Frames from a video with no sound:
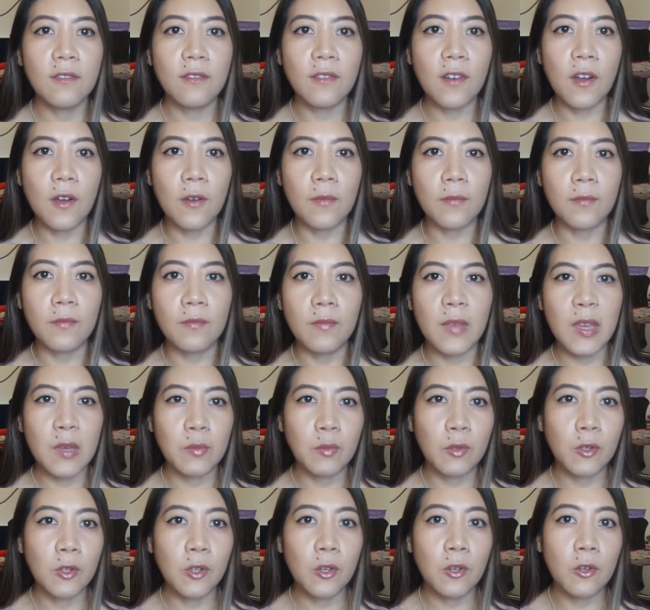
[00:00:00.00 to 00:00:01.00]
from
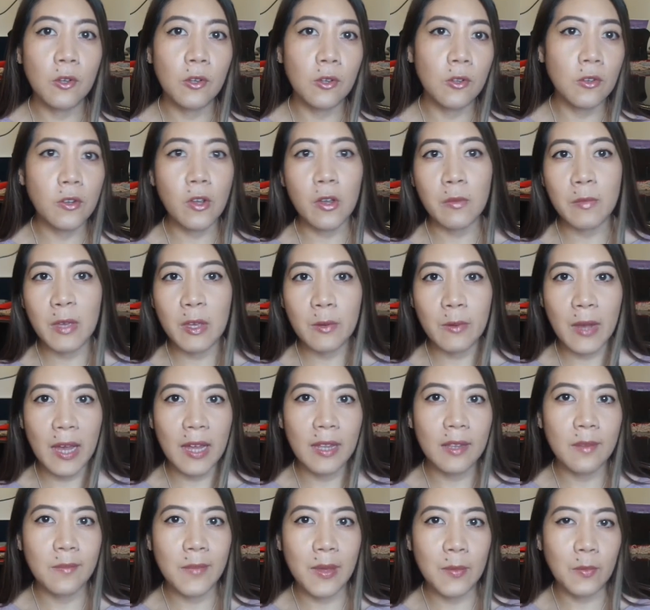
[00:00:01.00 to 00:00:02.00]
people who know me
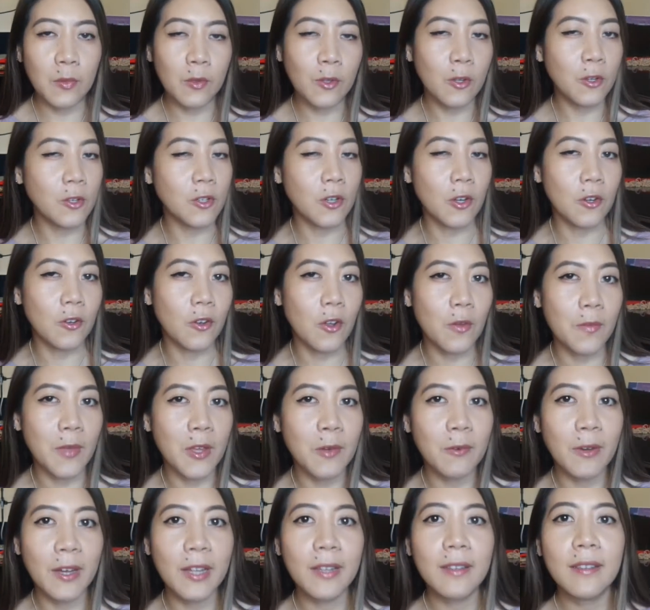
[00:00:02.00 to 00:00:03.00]
well and people who don't know
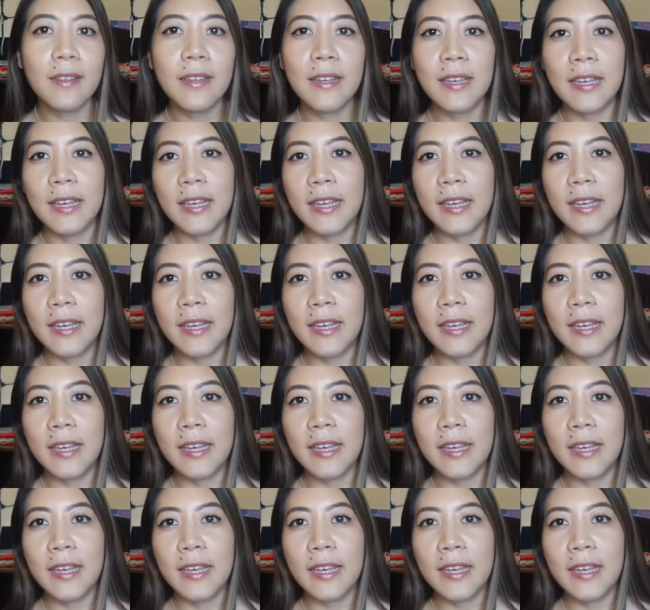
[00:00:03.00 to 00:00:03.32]
me well,